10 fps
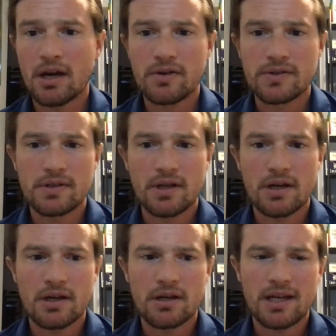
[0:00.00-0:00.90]
is
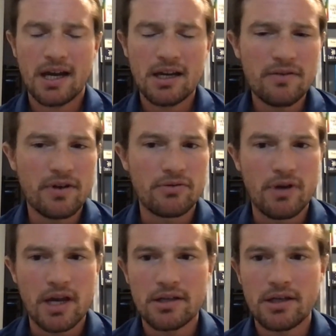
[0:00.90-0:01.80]
kind of
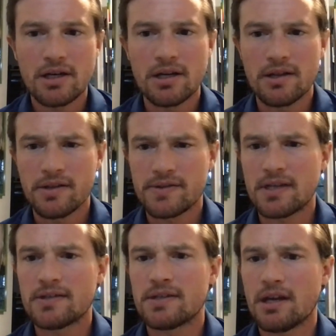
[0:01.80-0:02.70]
unregulated, in the
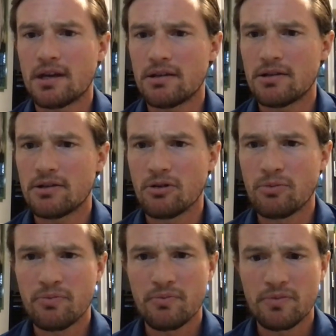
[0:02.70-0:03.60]
sense that,
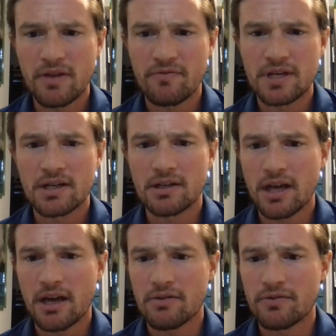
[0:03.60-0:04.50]
they've done a
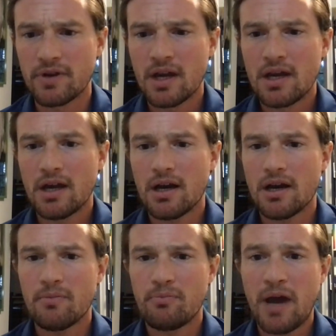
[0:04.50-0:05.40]
lot of
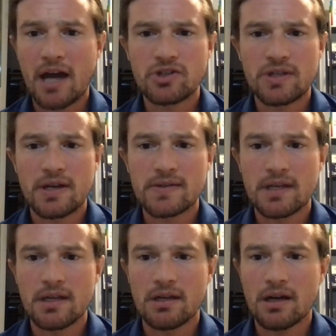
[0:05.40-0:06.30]
batch
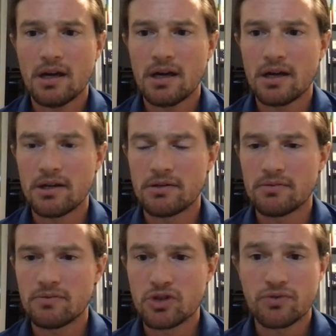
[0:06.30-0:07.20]
testing
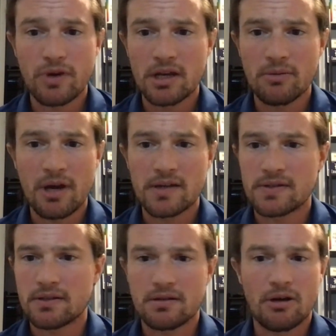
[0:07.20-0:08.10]
on just
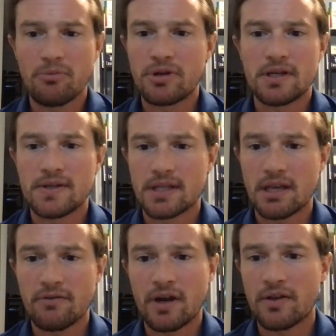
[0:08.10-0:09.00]
randomized companies, and
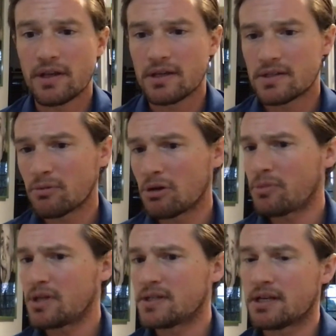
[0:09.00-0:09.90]
they found like some
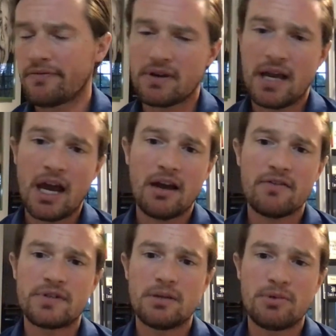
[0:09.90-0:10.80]
companies didn't even have
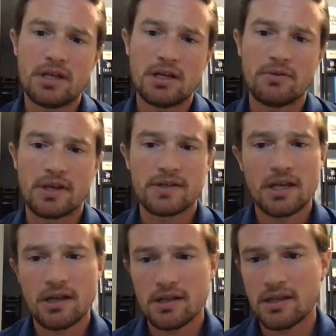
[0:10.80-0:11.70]
CBD when they
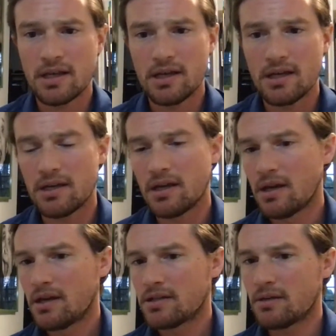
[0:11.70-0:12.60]
said they did.
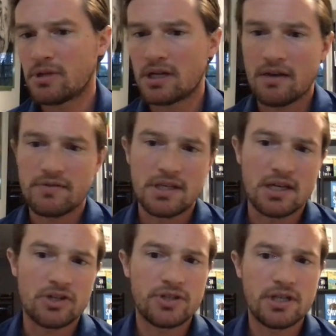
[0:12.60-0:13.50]
Some didn't have
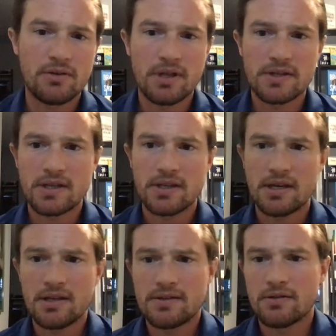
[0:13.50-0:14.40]
THC when they said they
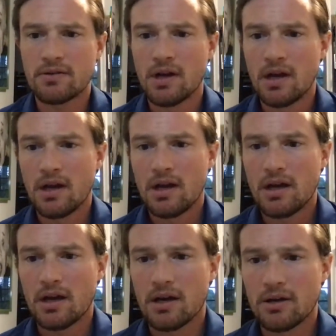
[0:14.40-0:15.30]
did. So
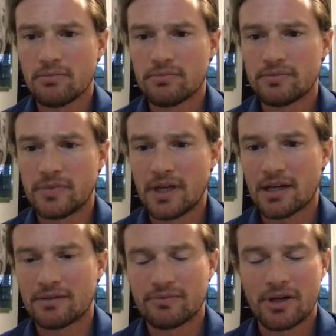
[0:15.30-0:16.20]

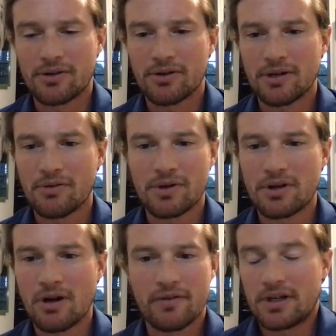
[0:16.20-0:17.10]
yeah, I don't know. I don't want to
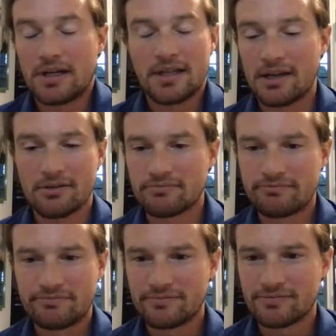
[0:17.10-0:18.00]
go off on anything. I don't
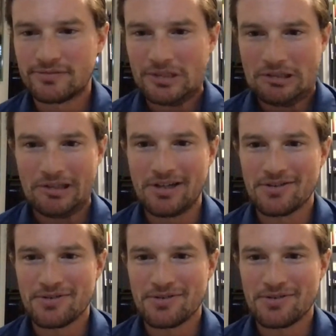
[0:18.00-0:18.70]
know how to answer.